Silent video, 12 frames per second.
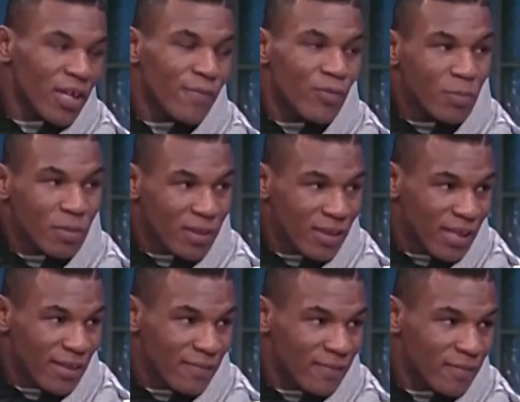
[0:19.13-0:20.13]
If you
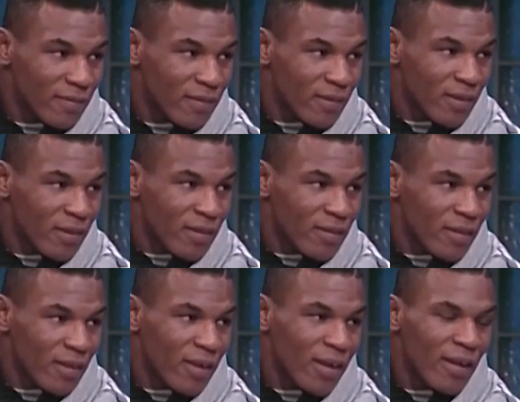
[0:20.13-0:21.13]
believe
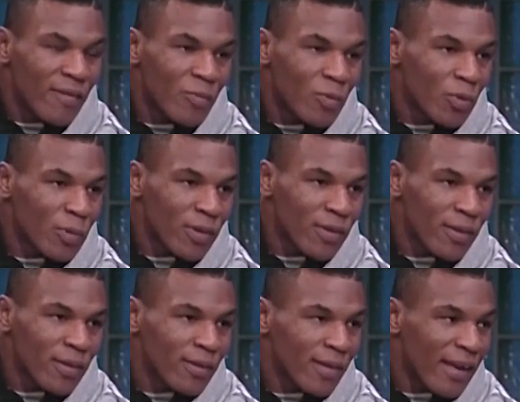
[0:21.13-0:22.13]
that a guy, everyone always
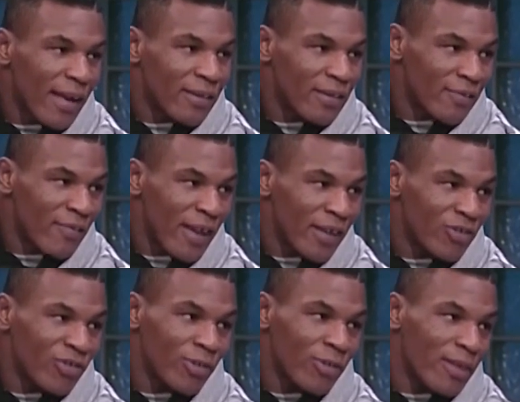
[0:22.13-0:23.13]
say this guy has an
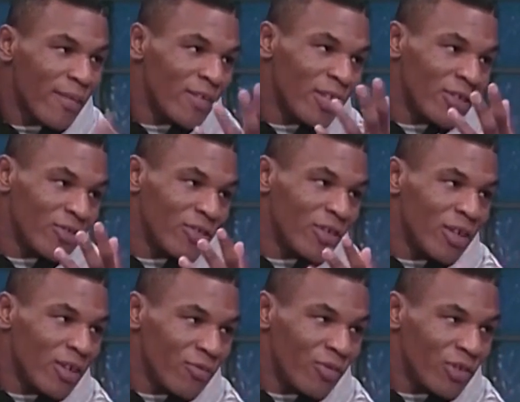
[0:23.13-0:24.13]
advantage, a seven-inch
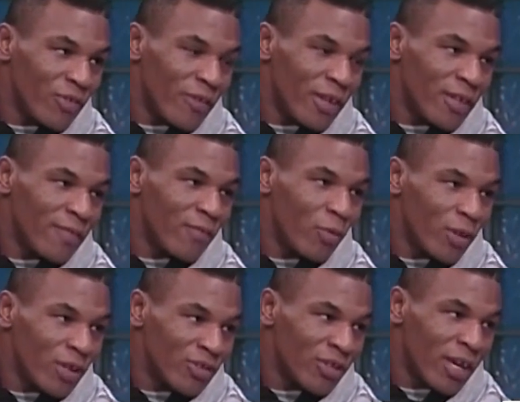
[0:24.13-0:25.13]
reach advantage,
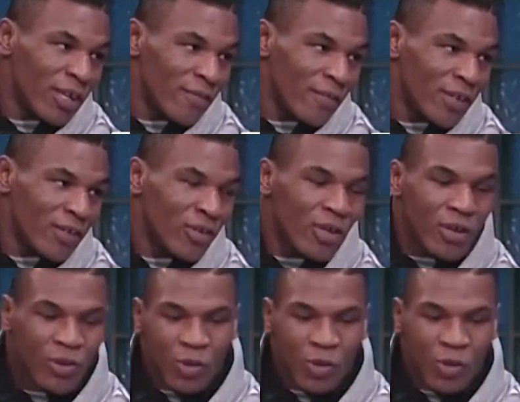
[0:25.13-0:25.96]
four-inch height advantage.